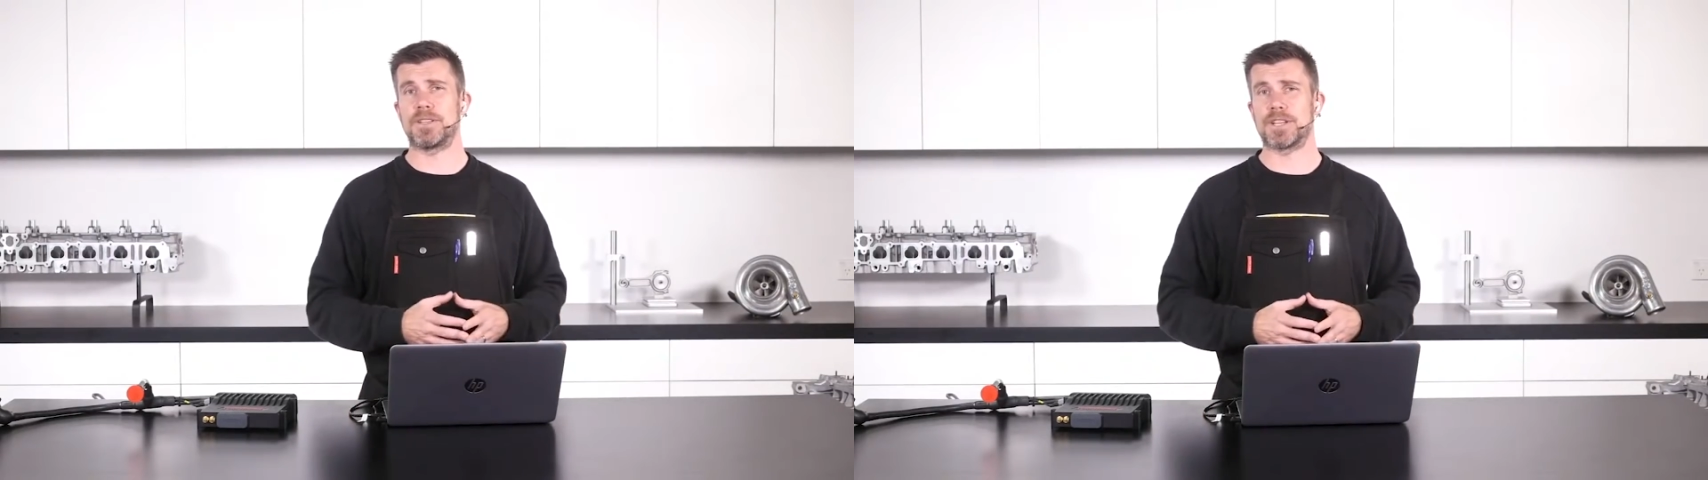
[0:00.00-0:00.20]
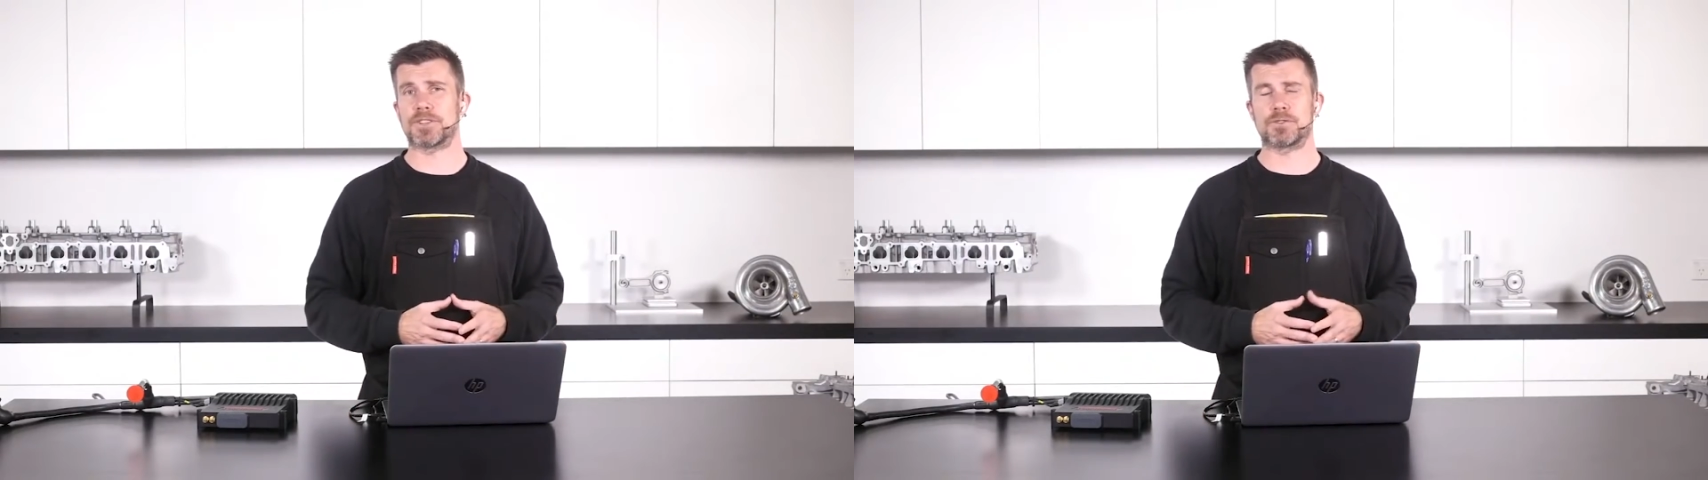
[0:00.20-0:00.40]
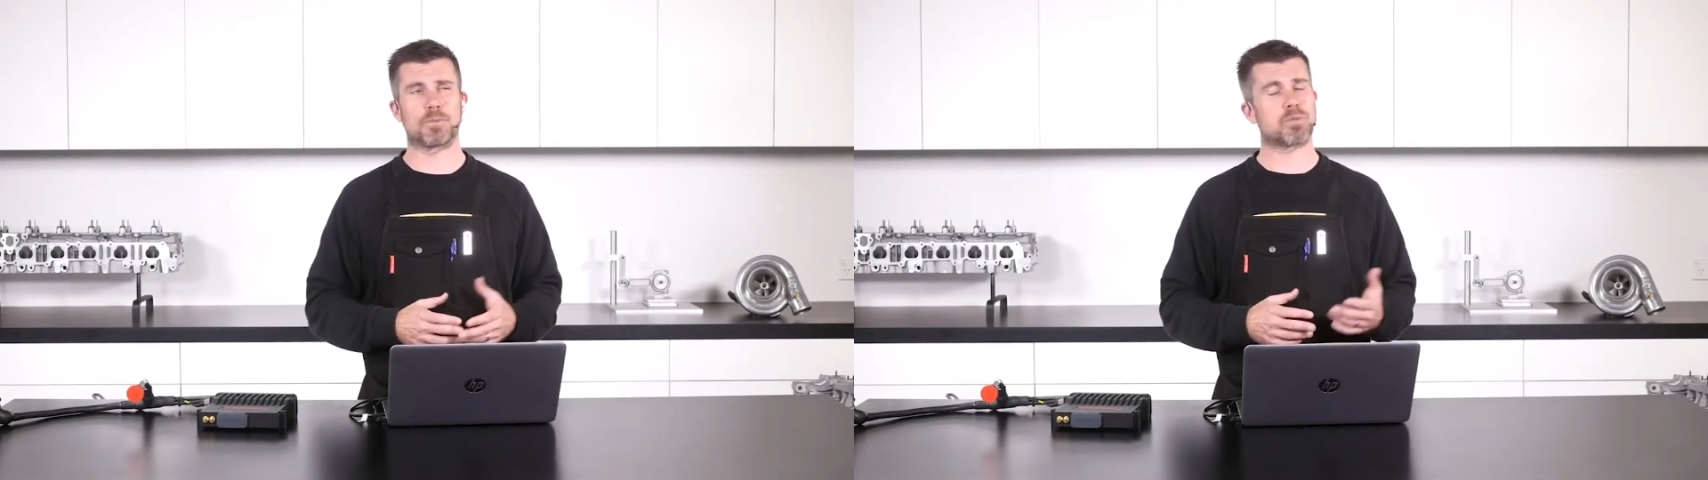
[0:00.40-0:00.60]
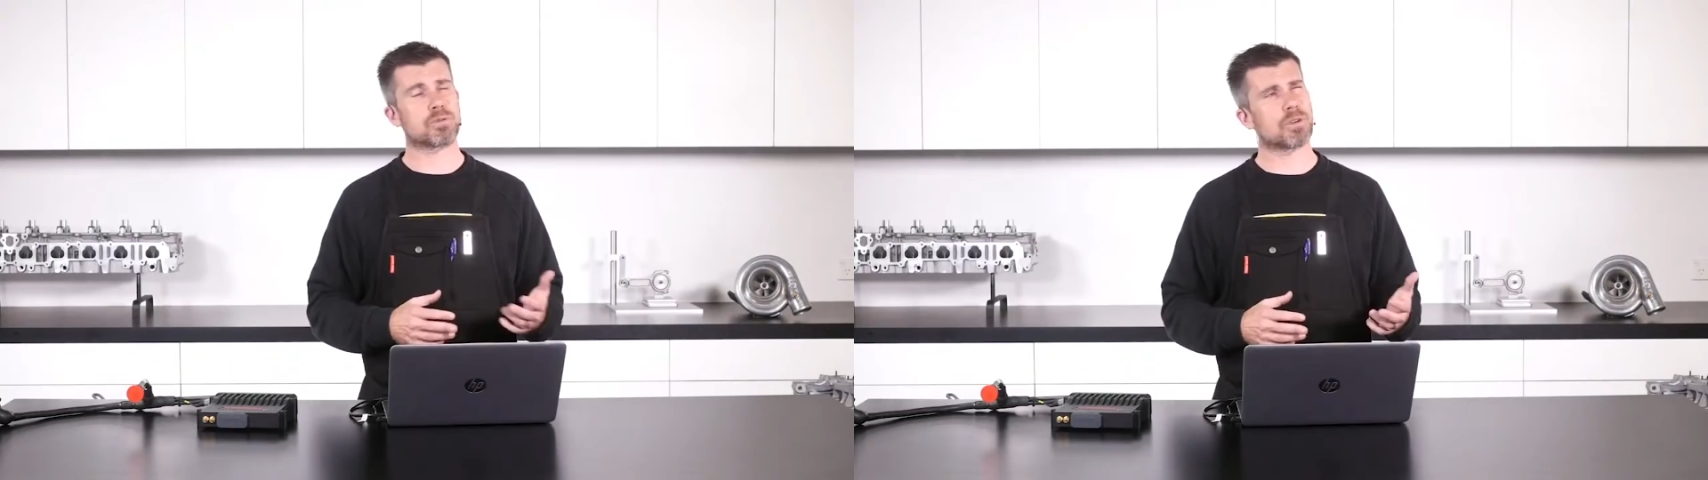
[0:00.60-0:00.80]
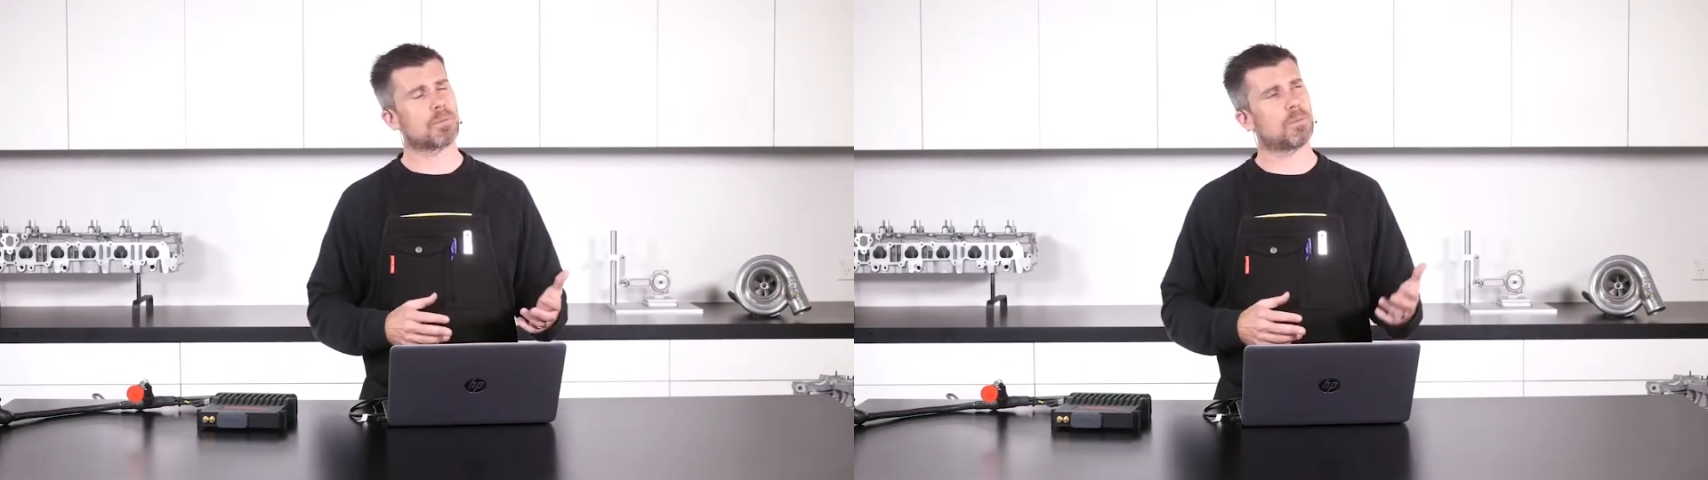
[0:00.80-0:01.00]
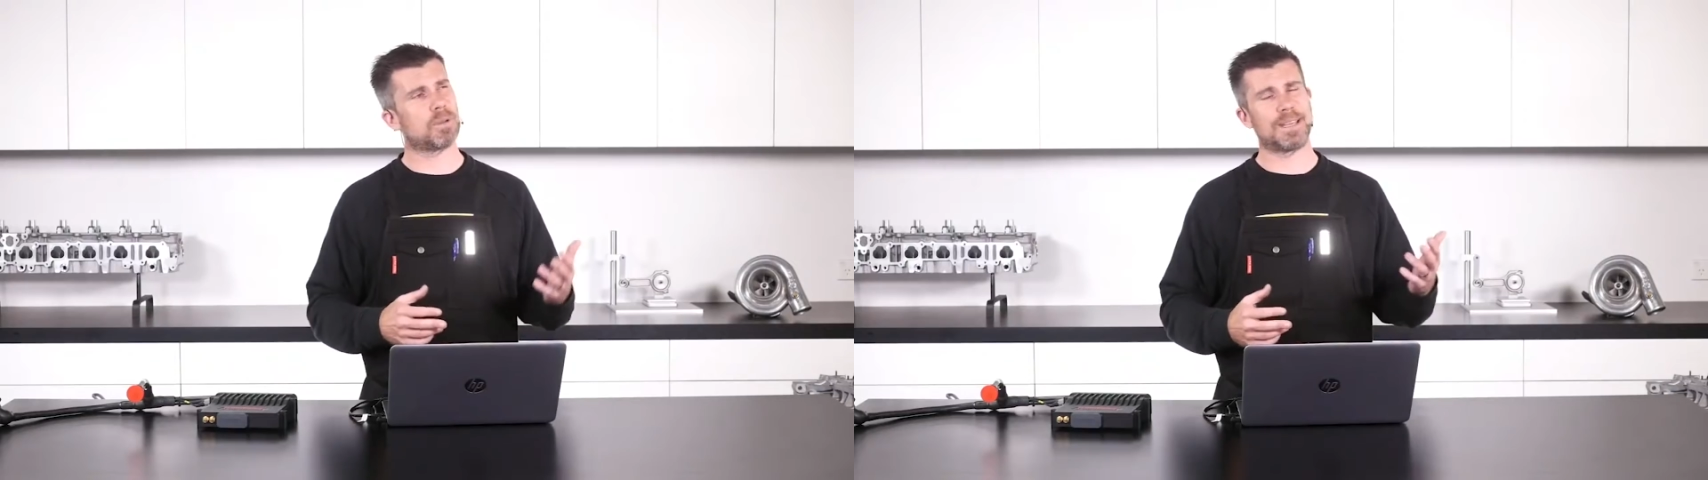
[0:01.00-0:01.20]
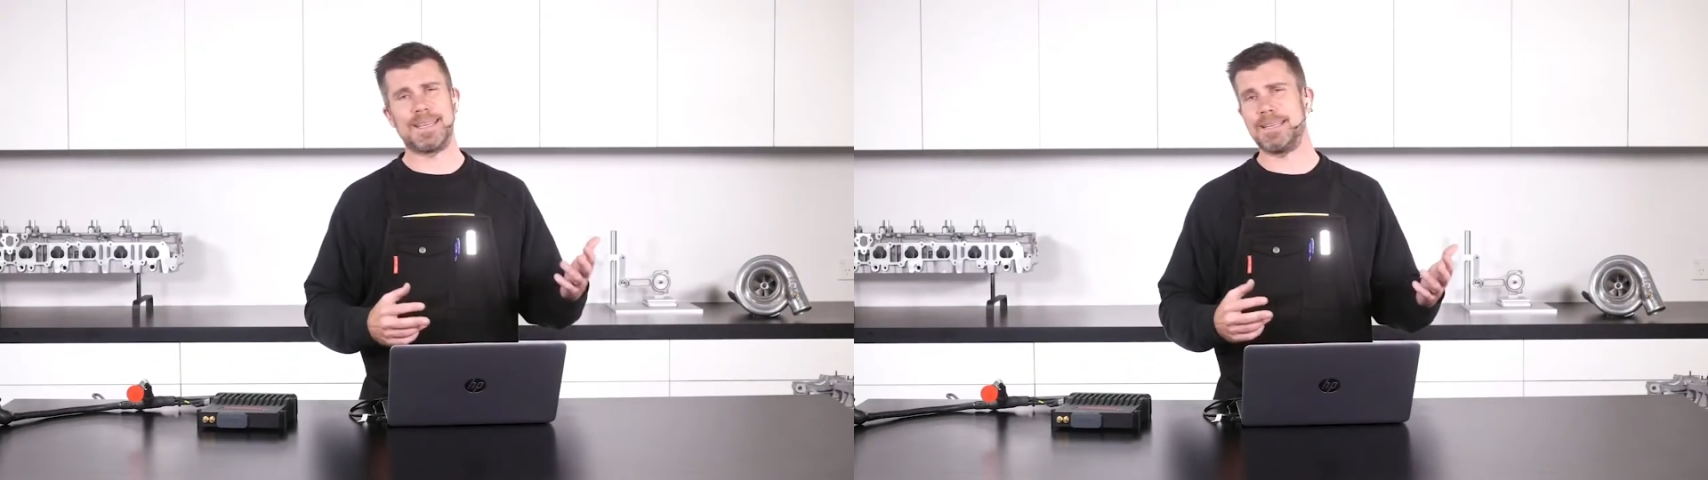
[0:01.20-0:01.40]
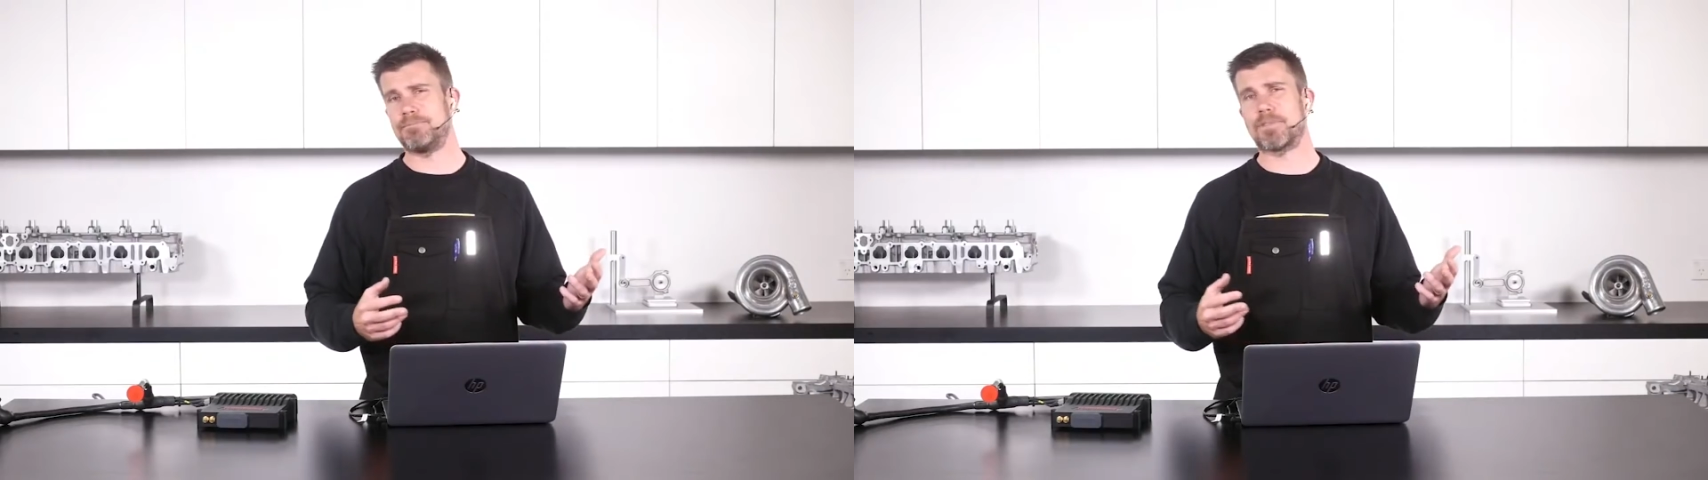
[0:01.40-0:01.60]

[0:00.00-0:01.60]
additional probably